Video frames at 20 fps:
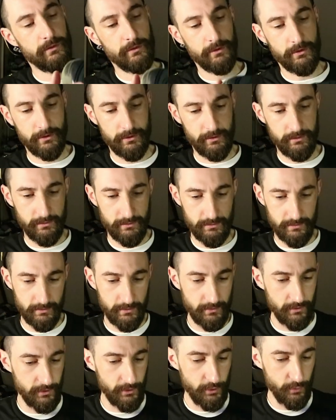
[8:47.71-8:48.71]
So
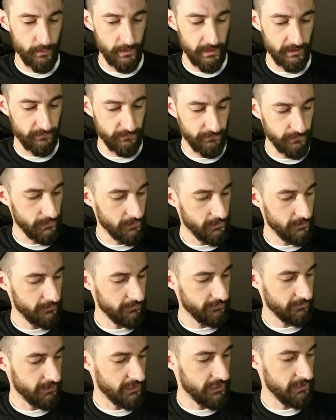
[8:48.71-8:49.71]
no weird
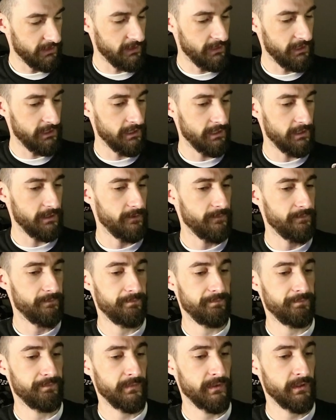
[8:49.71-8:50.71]
flaws, I think,
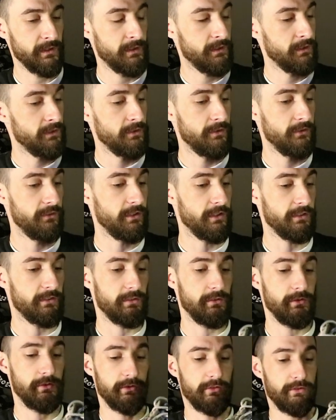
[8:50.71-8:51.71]

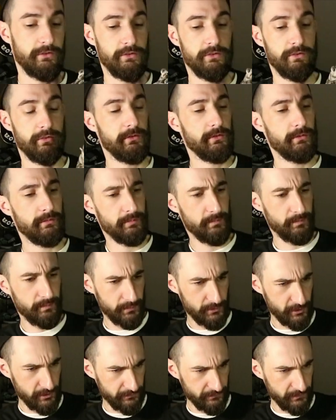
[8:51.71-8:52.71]
just looks
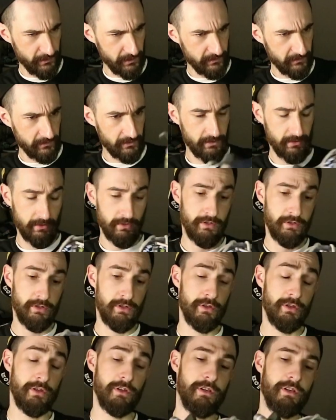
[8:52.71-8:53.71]
perfect.
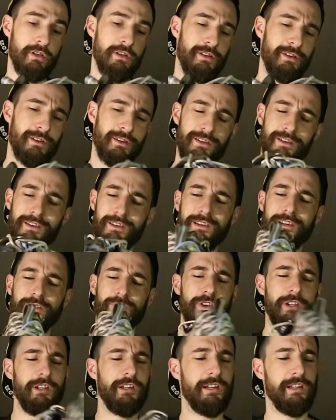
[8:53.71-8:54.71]
Yeah,
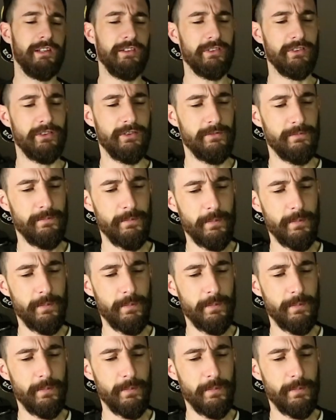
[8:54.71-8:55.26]
really nice.